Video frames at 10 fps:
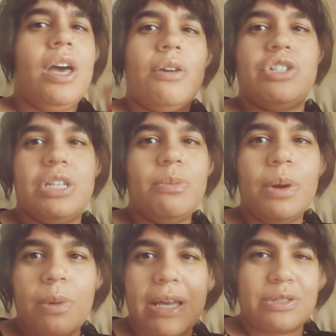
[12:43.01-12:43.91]
she
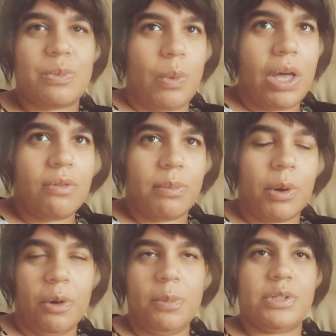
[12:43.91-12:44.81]
as well from
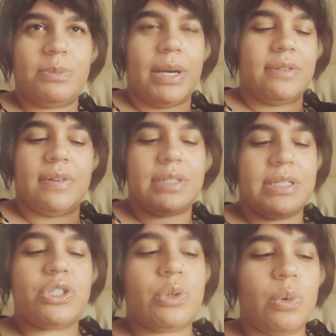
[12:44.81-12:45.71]
her perspective, because
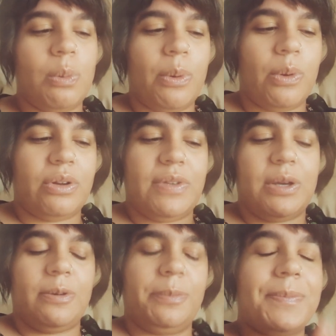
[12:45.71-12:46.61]
it's dual point of view.